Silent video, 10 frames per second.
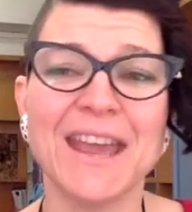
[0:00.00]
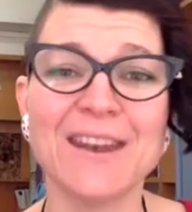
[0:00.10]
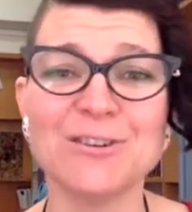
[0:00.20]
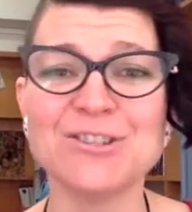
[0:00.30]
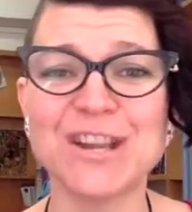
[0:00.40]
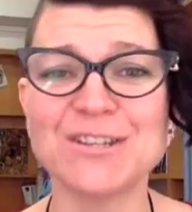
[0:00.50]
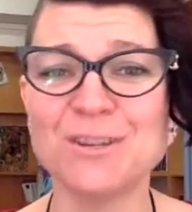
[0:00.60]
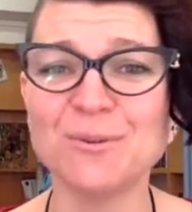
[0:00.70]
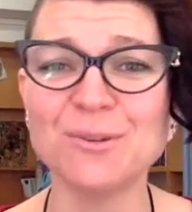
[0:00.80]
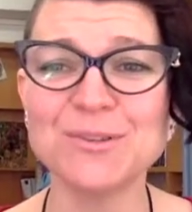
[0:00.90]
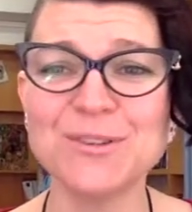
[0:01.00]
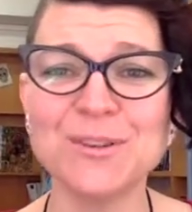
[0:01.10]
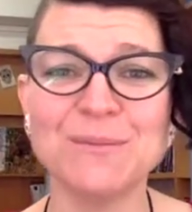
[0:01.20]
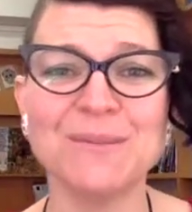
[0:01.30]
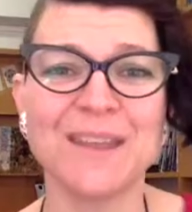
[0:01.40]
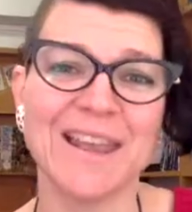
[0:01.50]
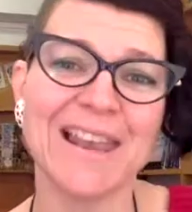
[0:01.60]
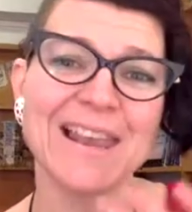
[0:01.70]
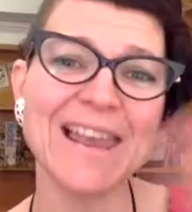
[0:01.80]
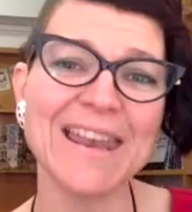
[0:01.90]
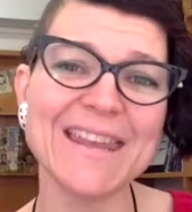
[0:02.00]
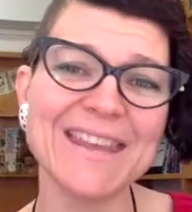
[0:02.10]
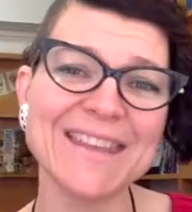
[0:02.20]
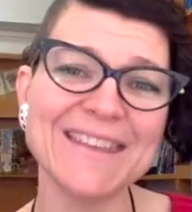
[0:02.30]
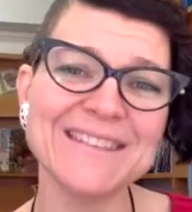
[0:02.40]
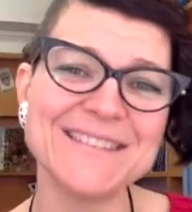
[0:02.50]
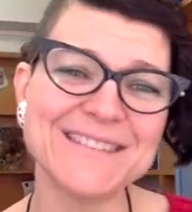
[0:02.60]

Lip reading: and I'll chat to you all soon. Laters!